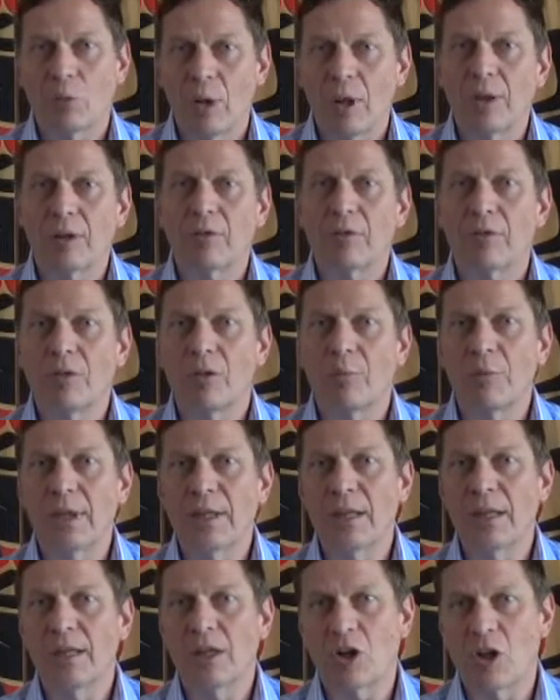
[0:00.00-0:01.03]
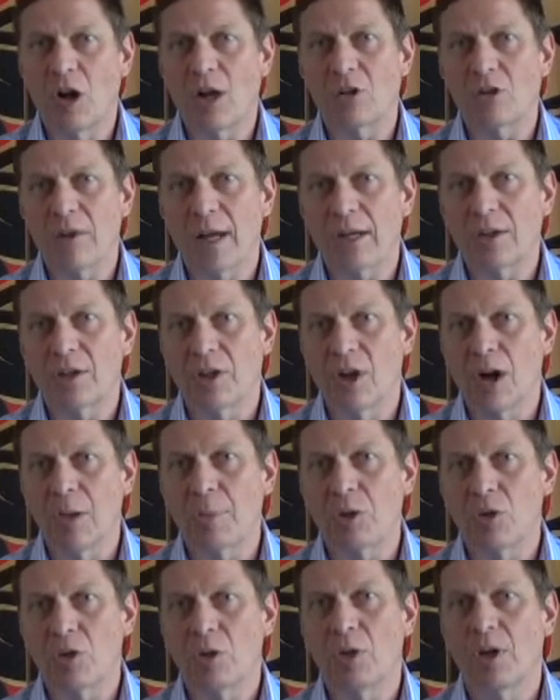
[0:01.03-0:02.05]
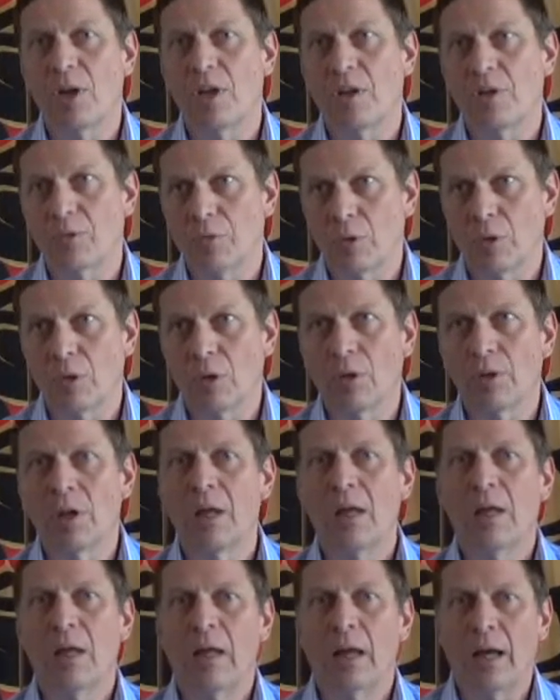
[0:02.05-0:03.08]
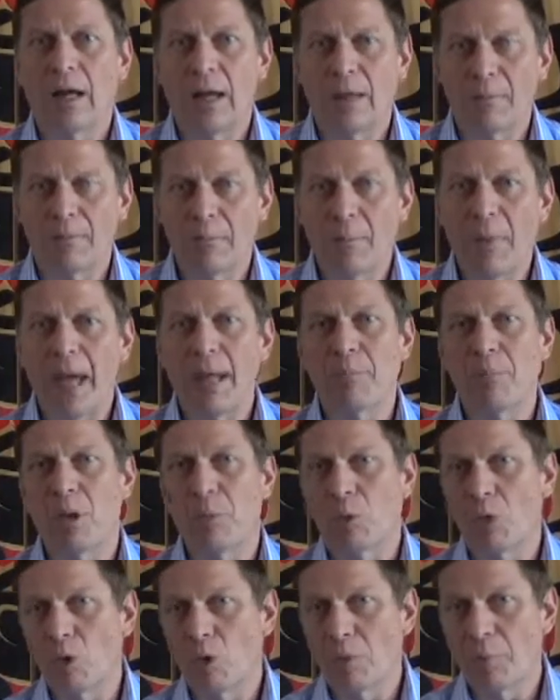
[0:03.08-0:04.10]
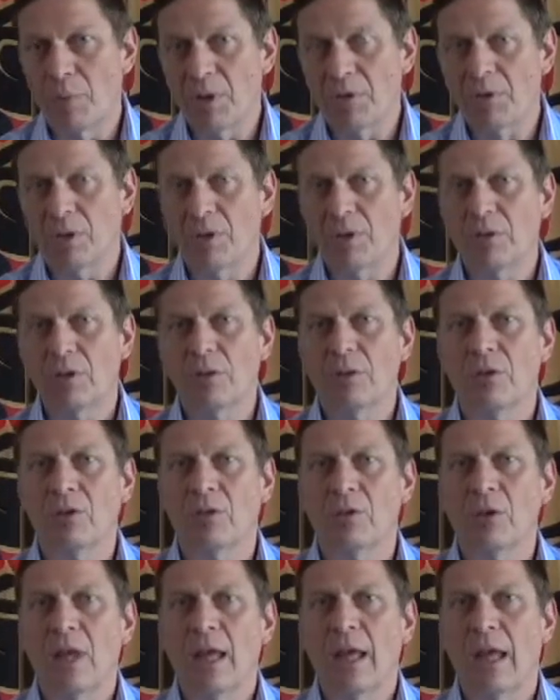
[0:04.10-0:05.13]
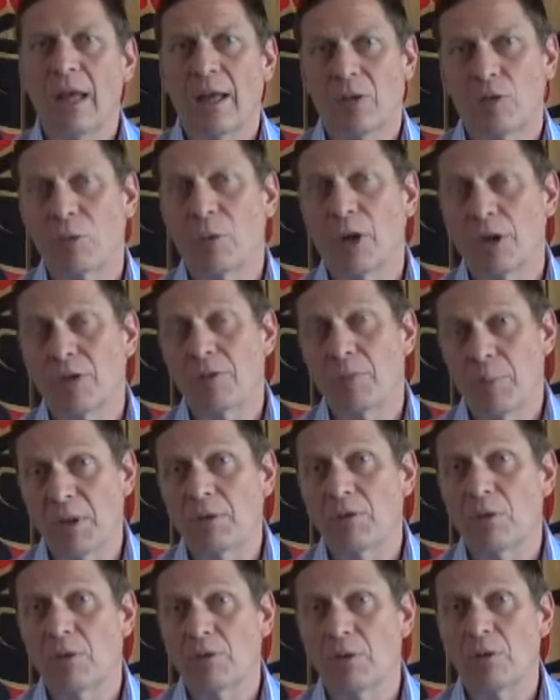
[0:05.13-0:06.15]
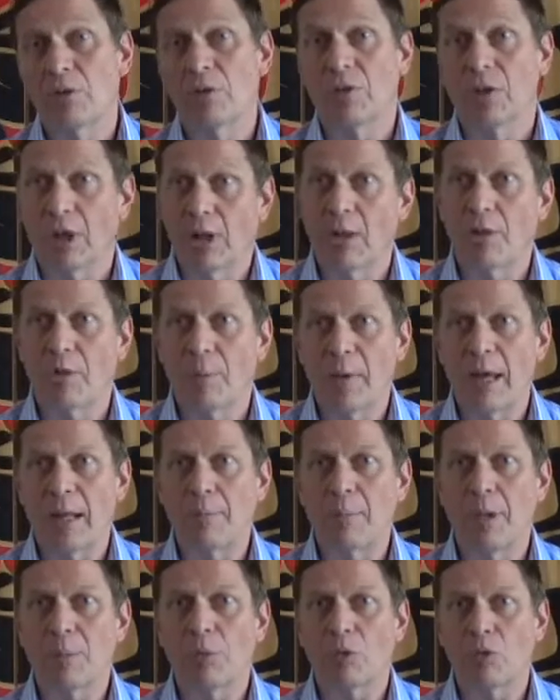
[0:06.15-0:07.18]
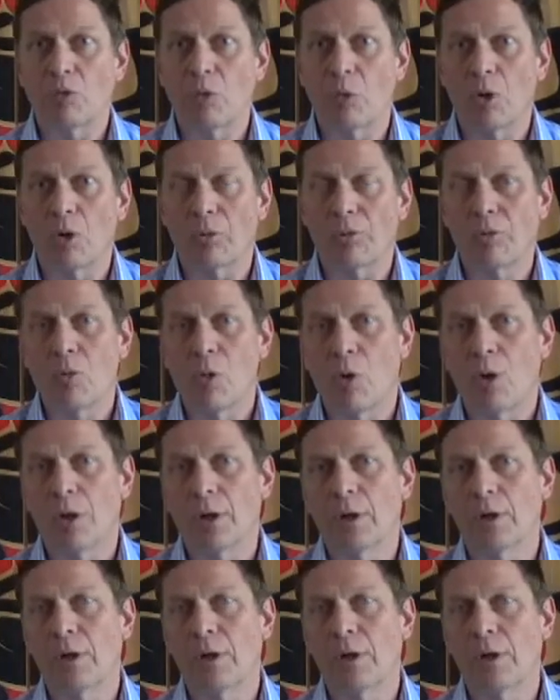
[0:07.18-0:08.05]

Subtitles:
well as there'll be contracting opportunities for band member-owned businesses, as well as businesses that other band members work for.